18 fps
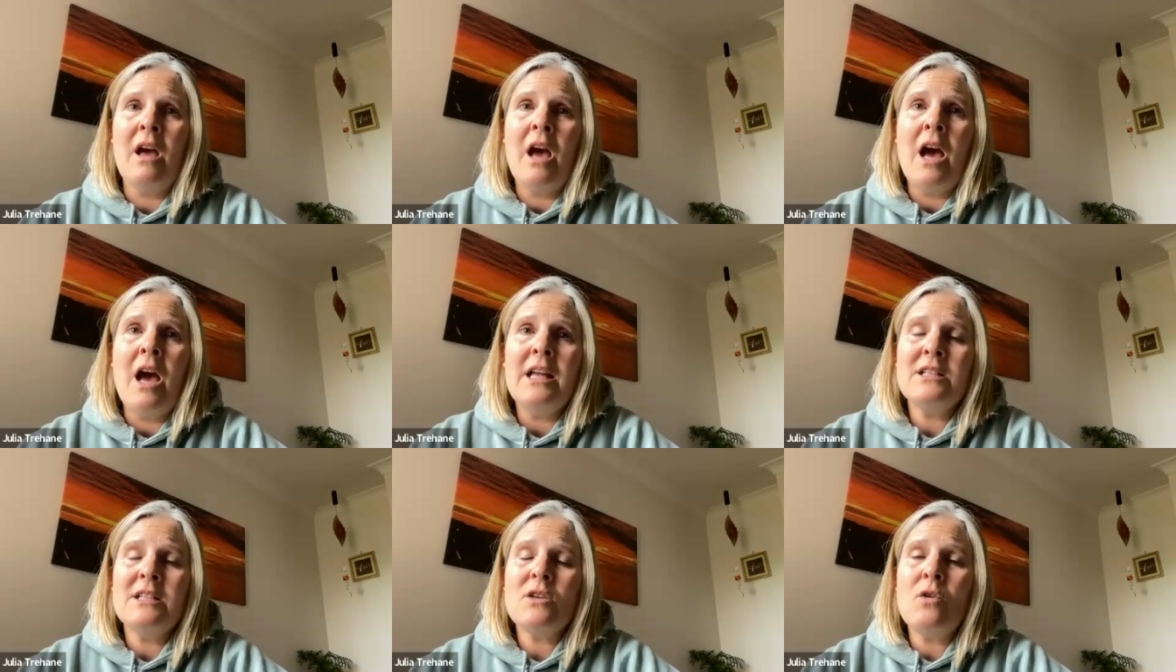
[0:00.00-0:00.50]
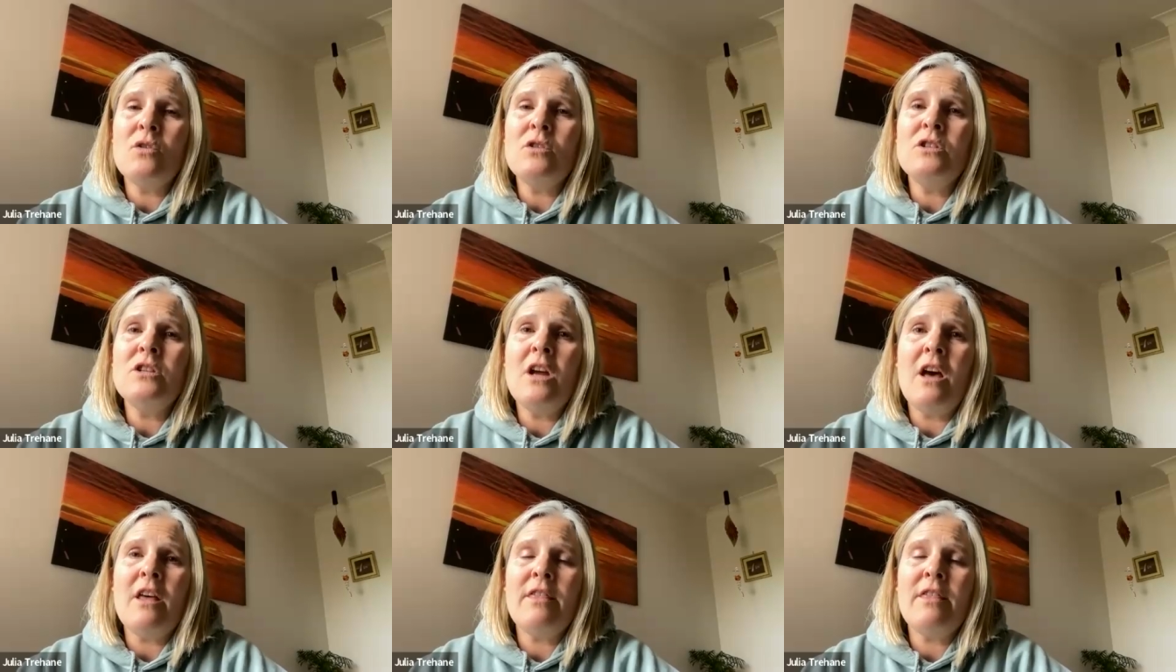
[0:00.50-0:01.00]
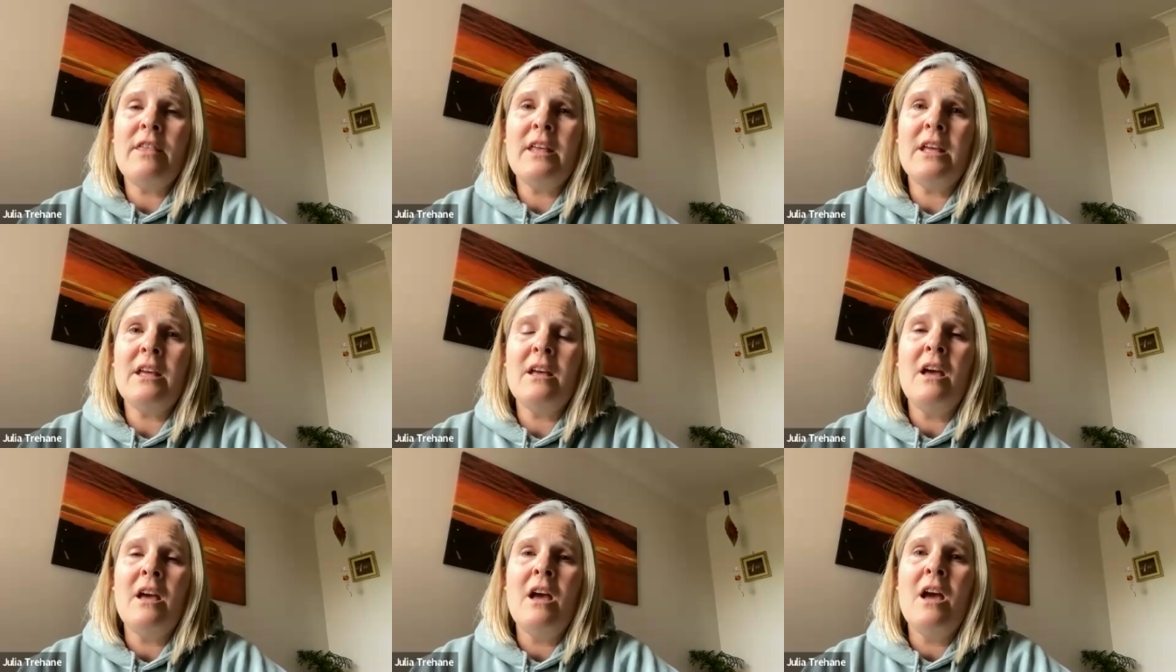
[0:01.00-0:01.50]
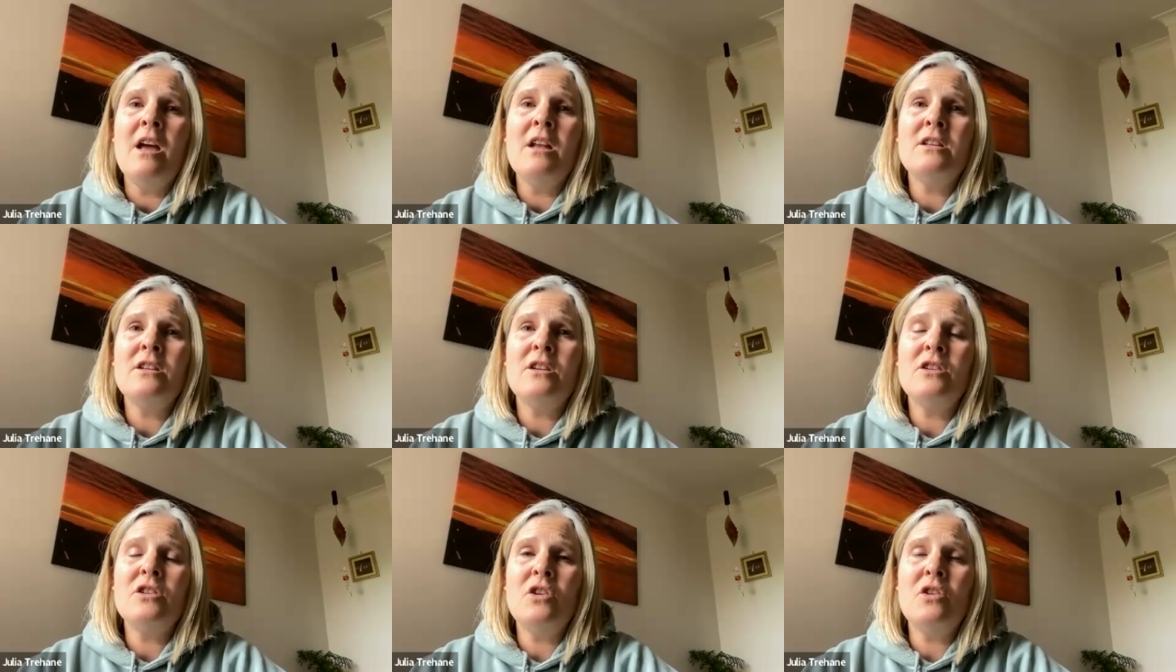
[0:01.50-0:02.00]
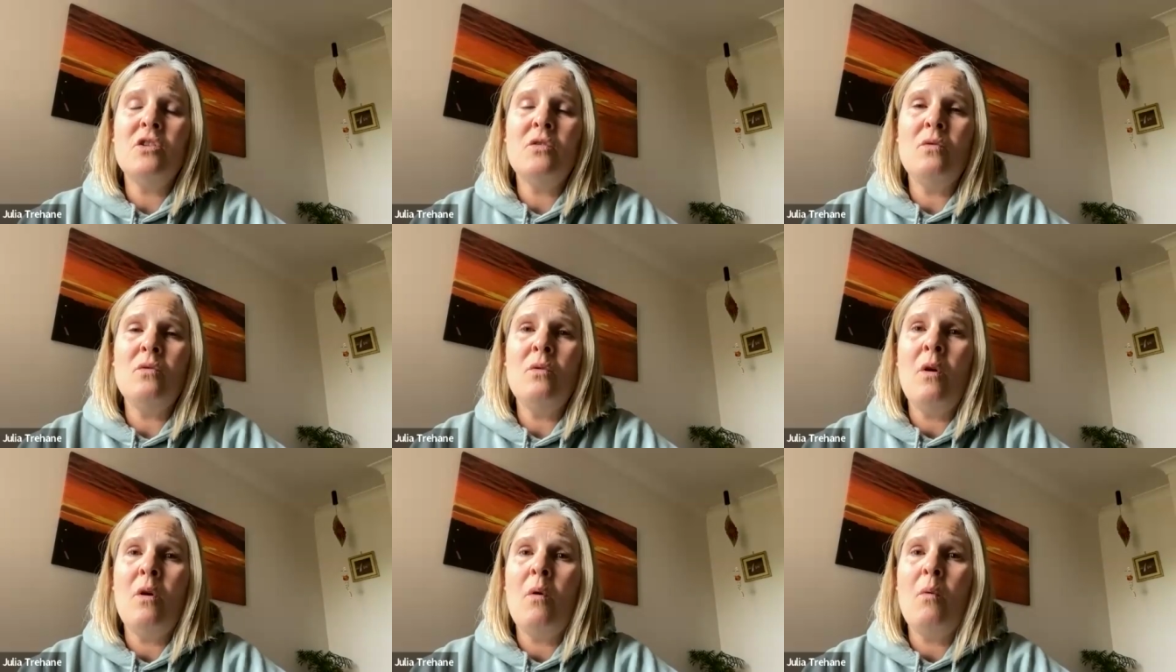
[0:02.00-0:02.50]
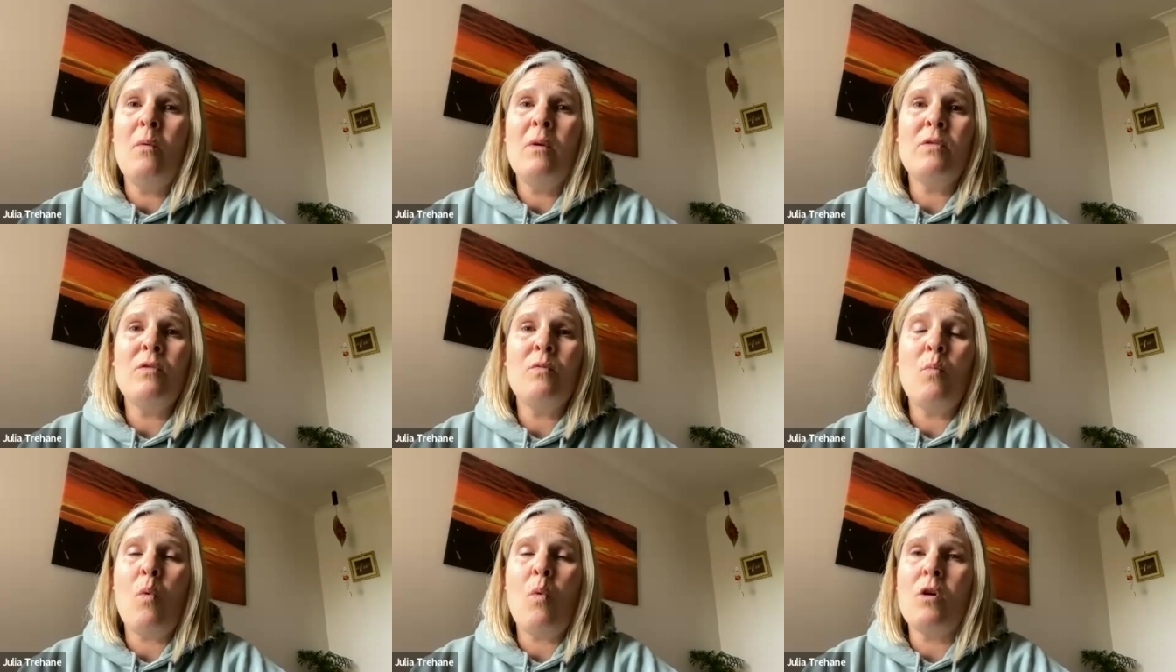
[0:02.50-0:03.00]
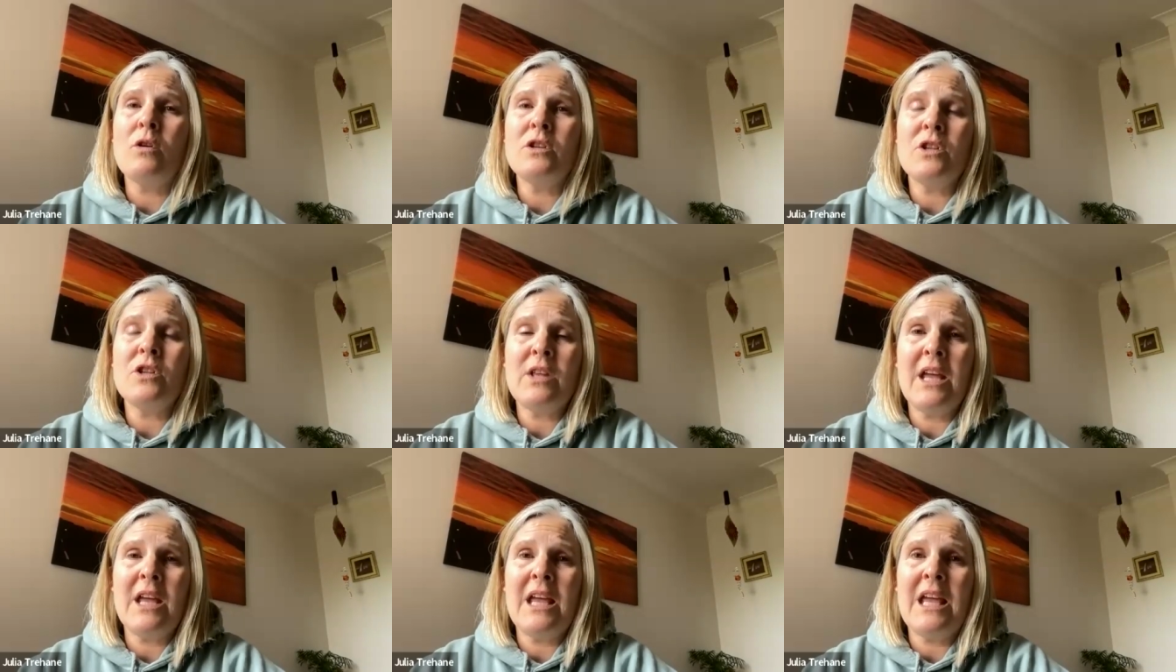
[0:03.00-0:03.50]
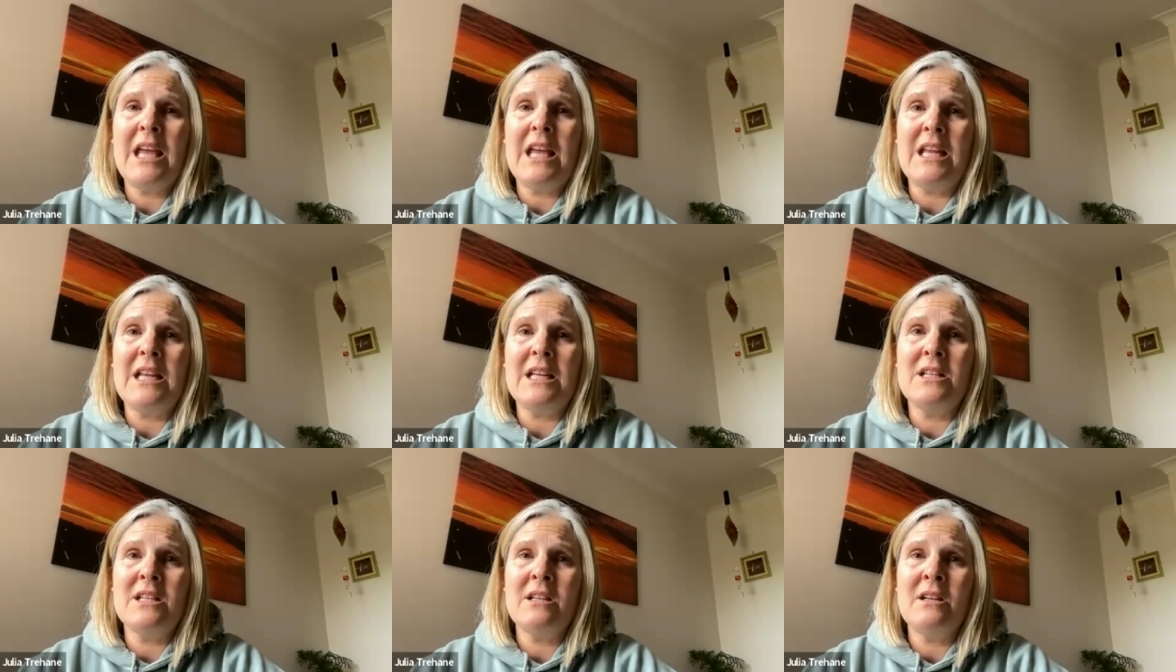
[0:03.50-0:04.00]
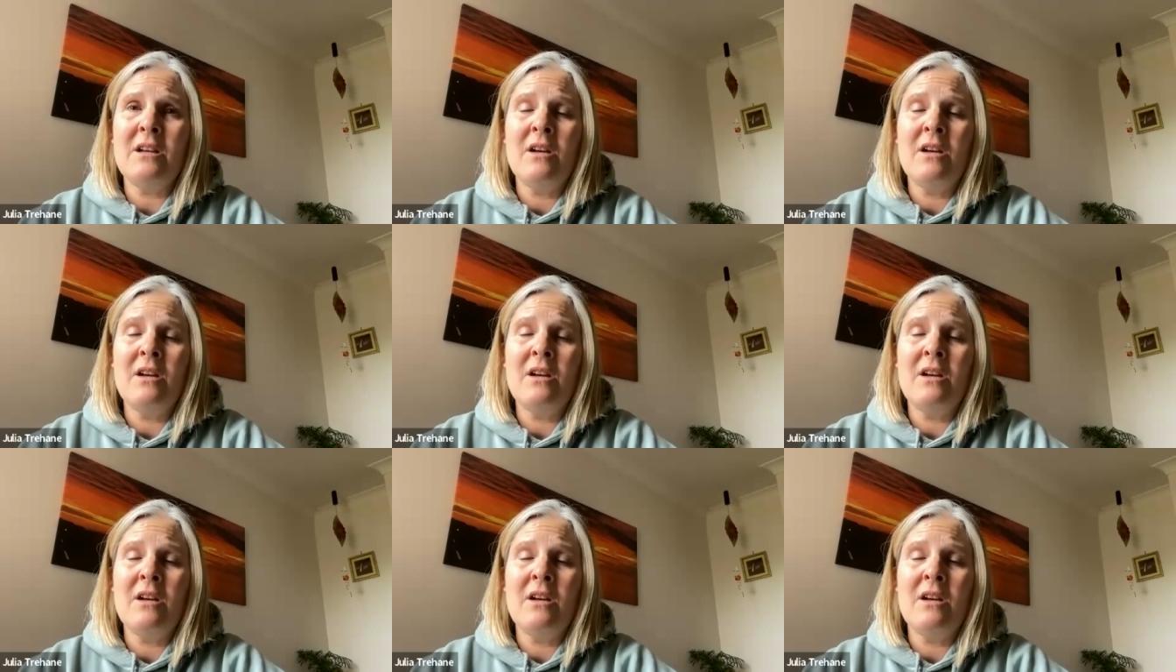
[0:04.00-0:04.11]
It's got nothing to do with what they eat